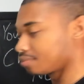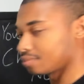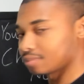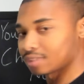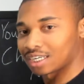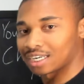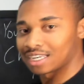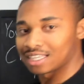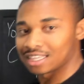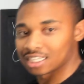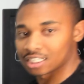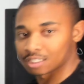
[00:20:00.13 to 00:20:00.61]

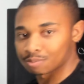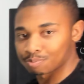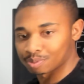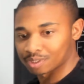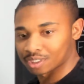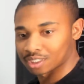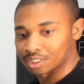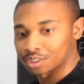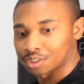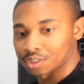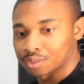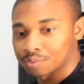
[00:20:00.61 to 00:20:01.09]
in this
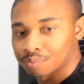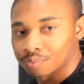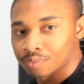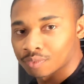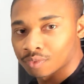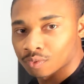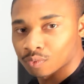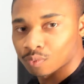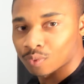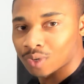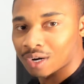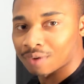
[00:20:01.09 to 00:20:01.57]
position.
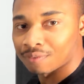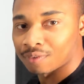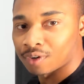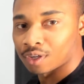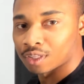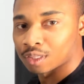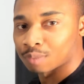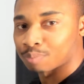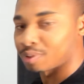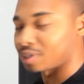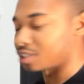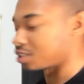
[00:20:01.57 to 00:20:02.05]
We have
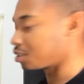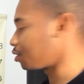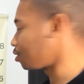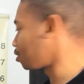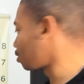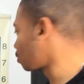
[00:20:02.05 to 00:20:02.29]
all the pressure in the